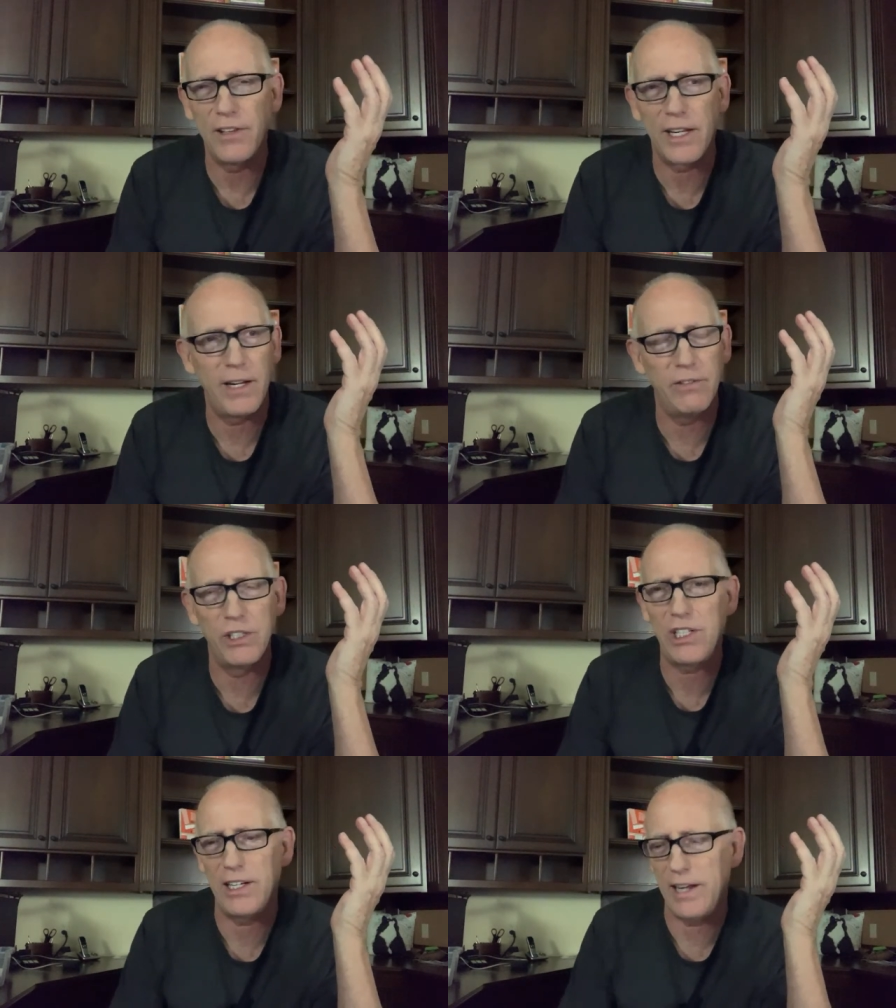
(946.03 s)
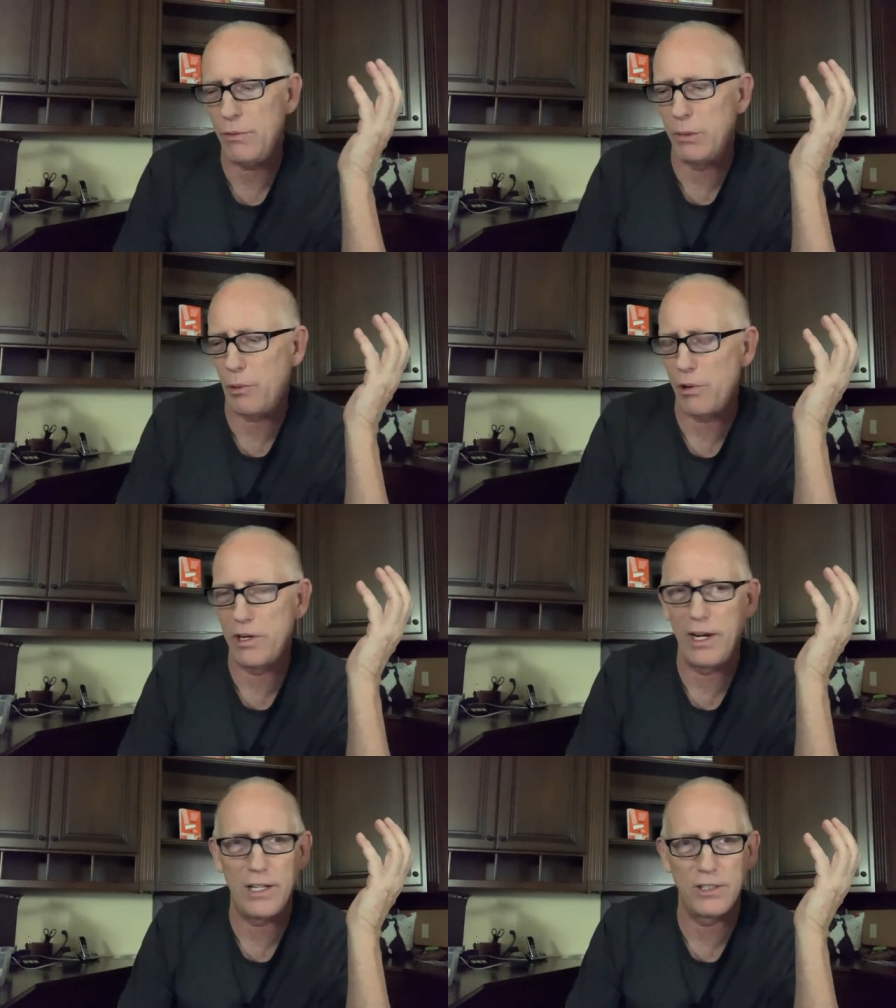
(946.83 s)
I think even CNN
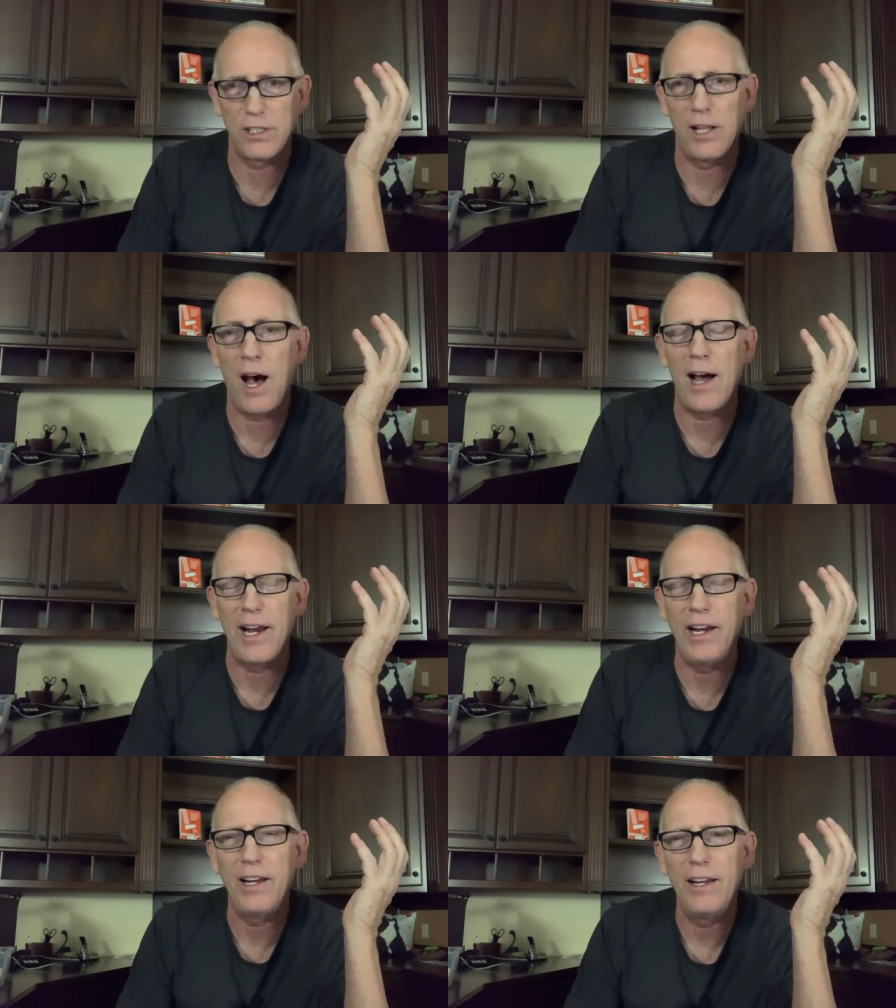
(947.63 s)
reported it as a lie.